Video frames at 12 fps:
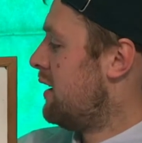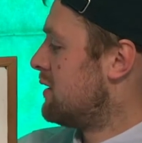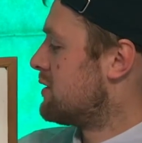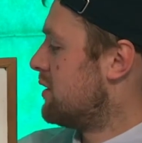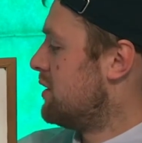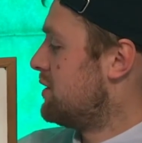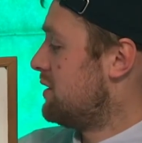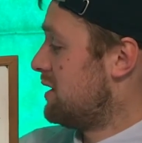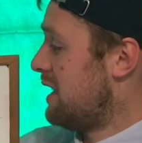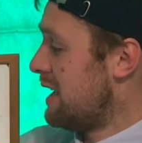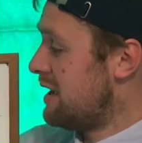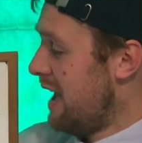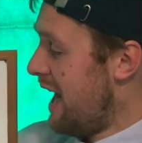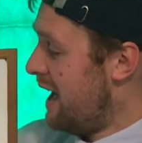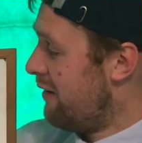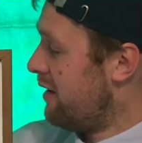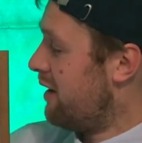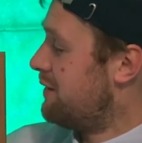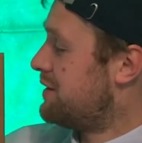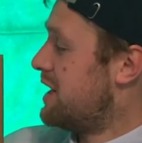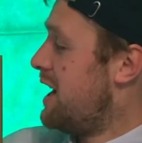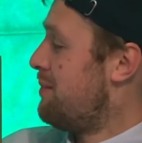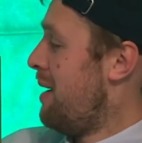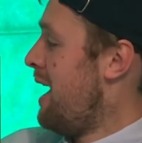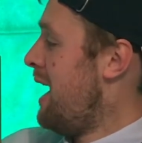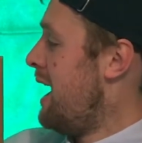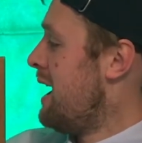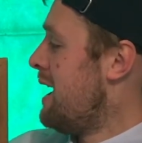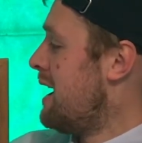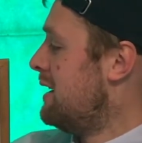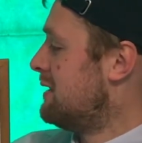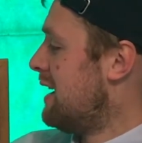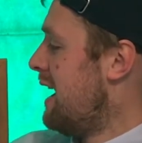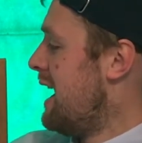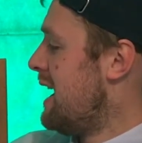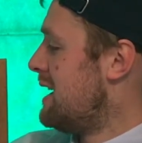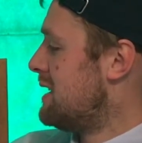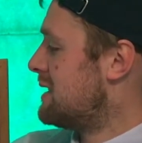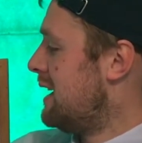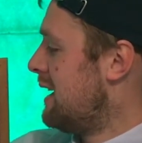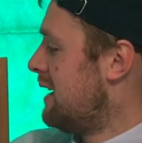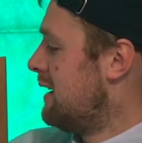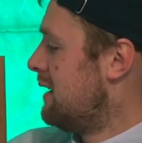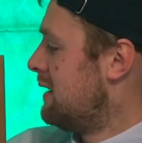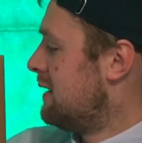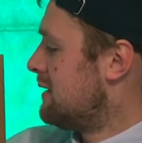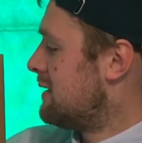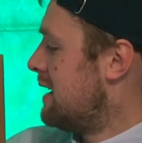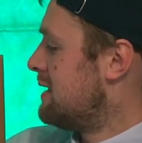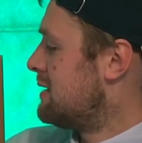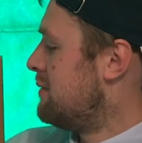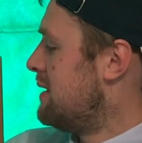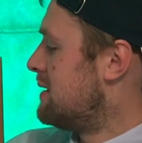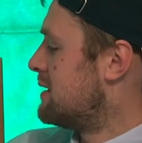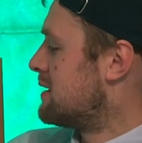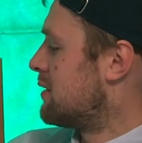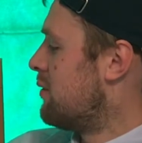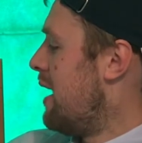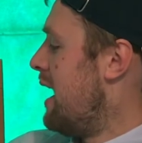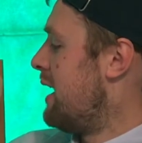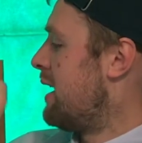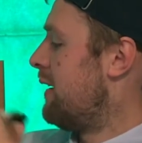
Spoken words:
So the area of shape A is 80 centimetres squared.